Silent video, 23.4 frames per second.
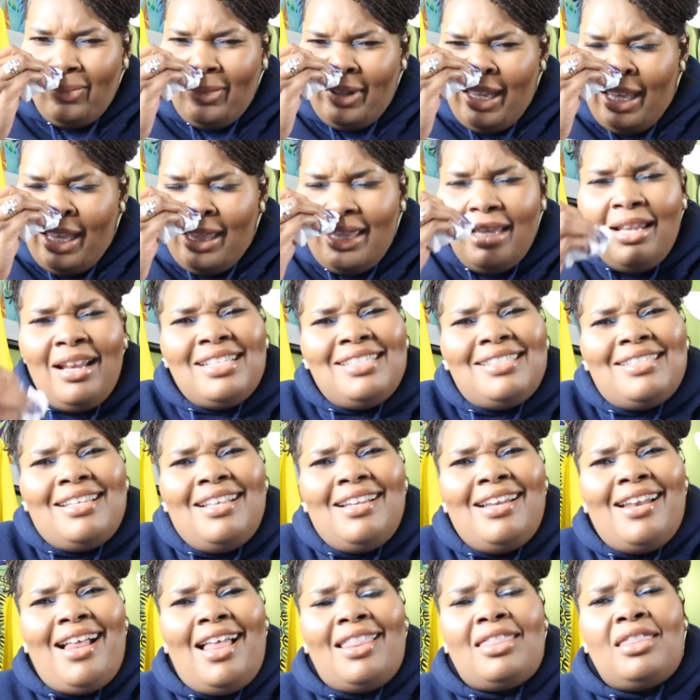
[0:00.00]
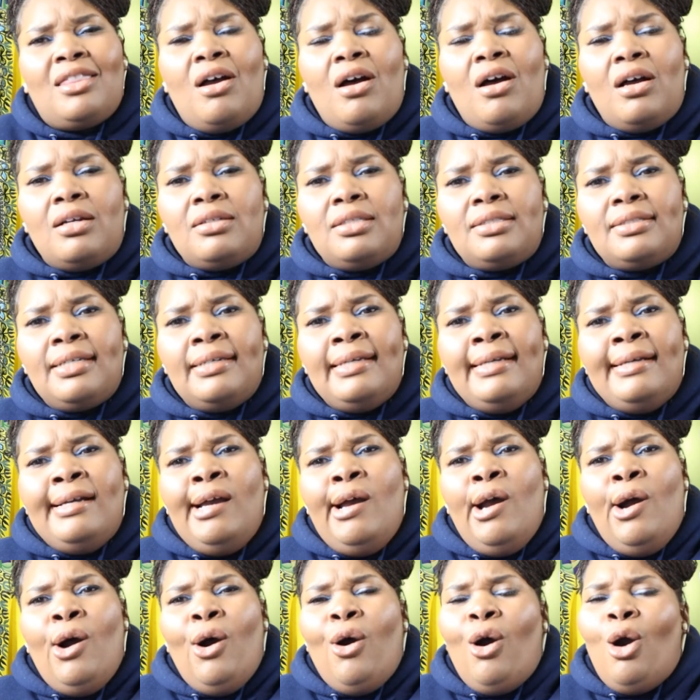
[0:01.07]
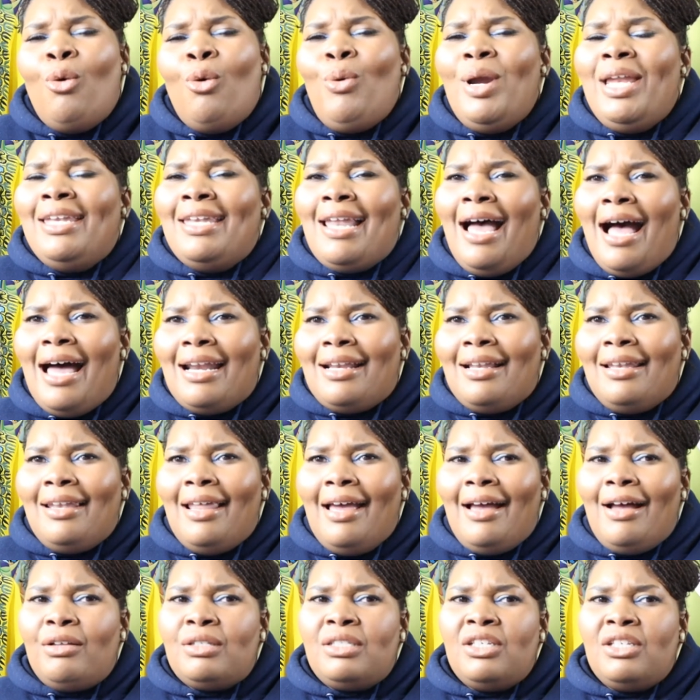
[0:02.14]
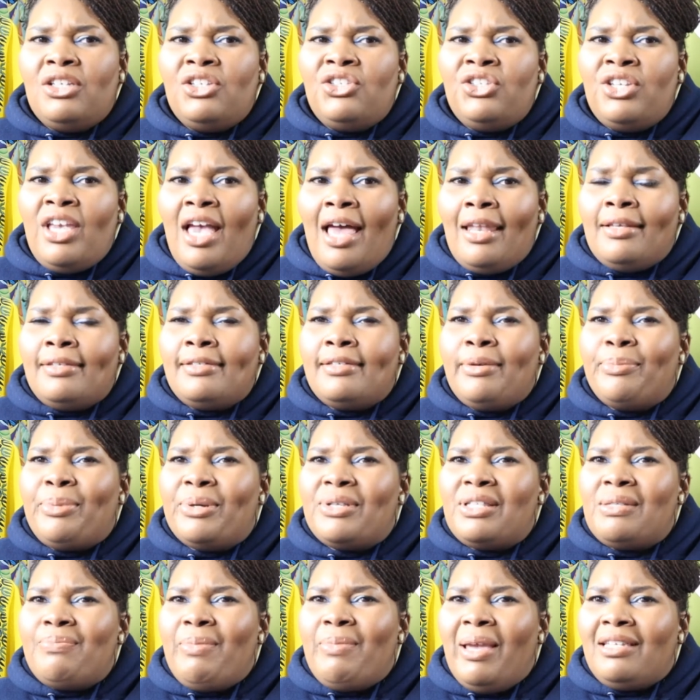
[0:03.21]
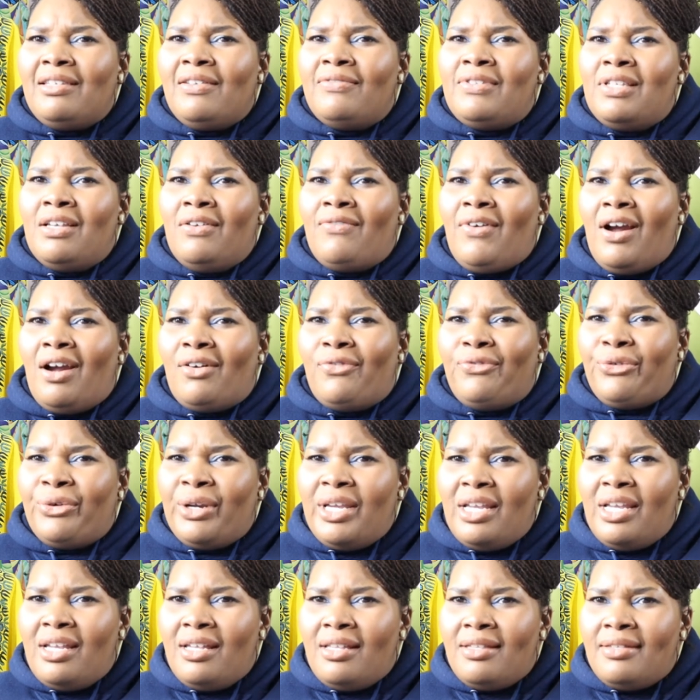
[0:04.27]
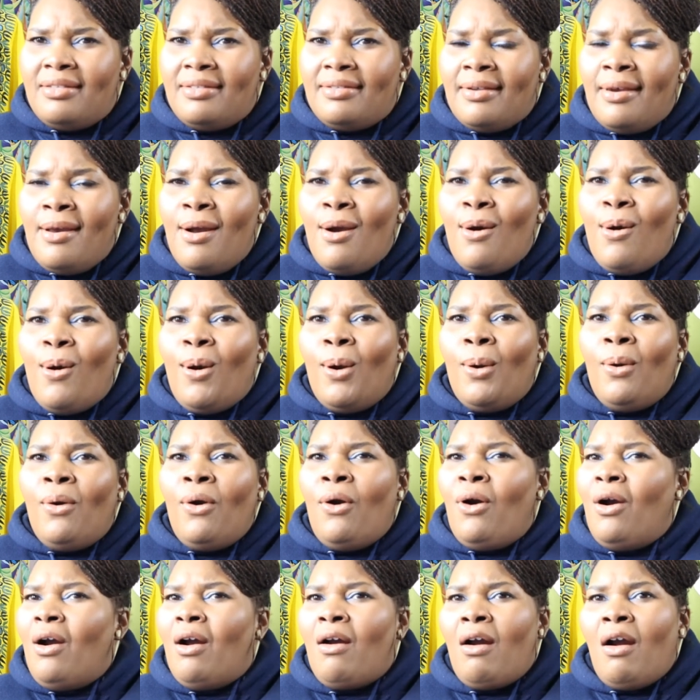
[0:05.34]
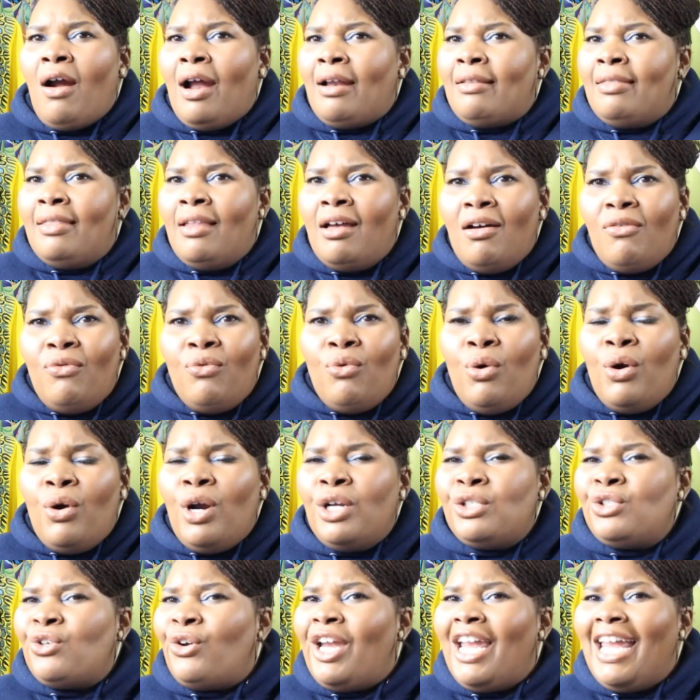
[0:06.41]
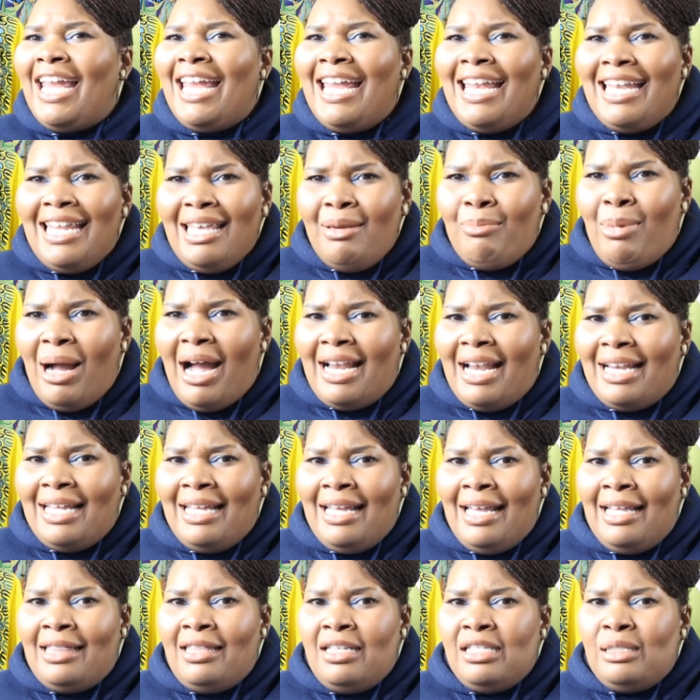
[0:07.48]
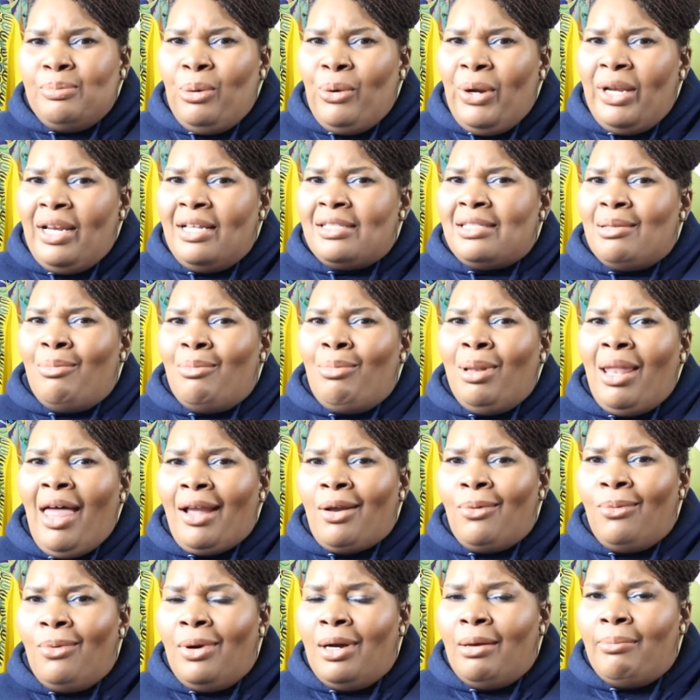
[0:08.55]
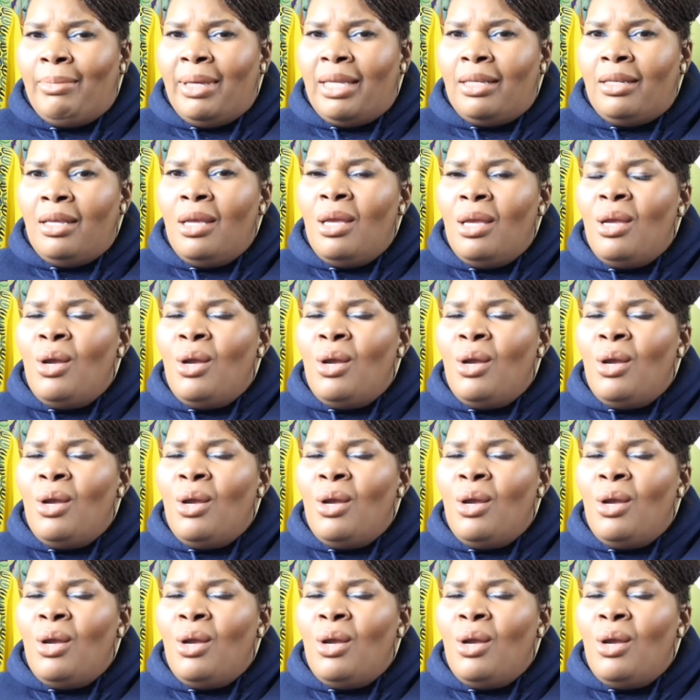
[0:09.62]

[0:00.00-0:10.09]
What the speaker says: And then I said, and I thought, are we not allowed to challenge the perspectives of our friends, or are our loved ones, or anybody at this point as a black woman?